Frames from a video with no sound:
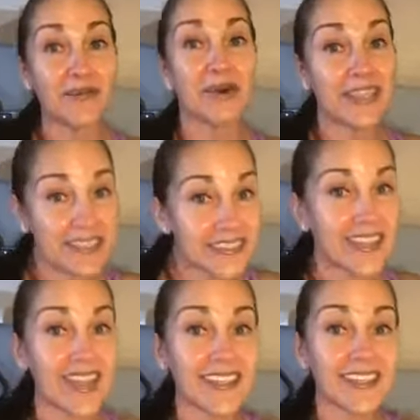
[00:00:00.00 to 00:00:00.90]
But he's
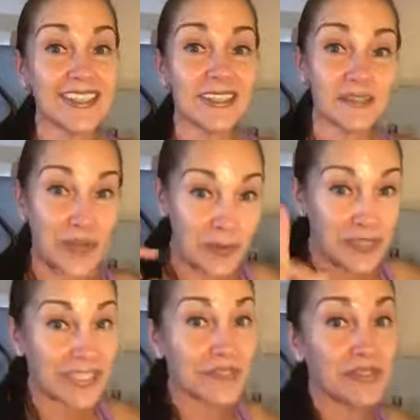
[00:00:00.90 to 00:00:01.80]
saying it is, so I'm going
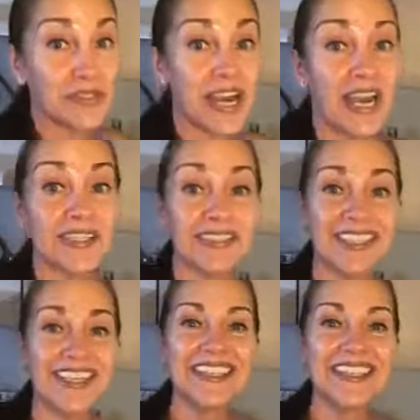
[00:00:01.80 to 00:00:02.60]
to give you guys